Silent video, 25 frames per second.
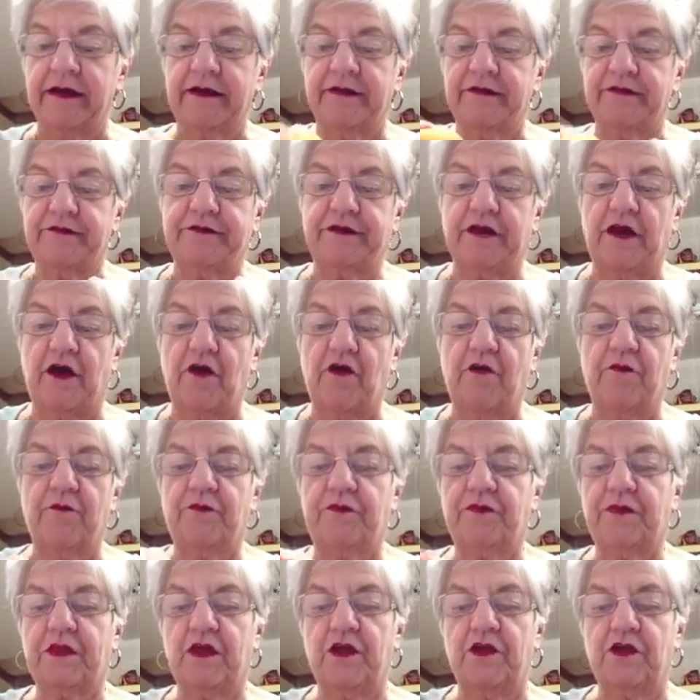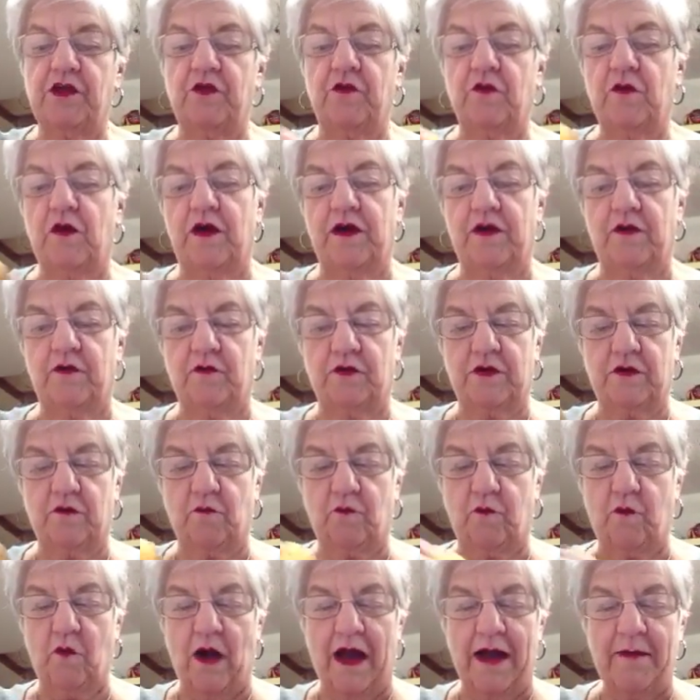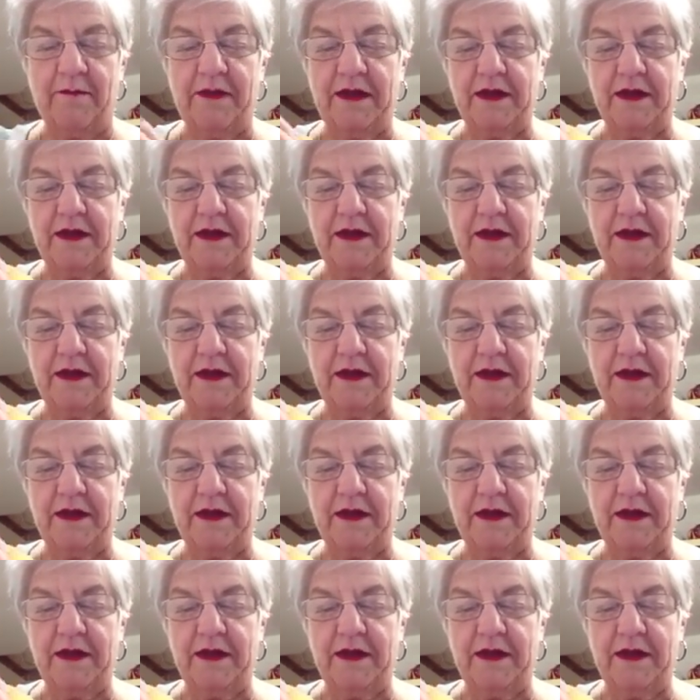So you want to wipe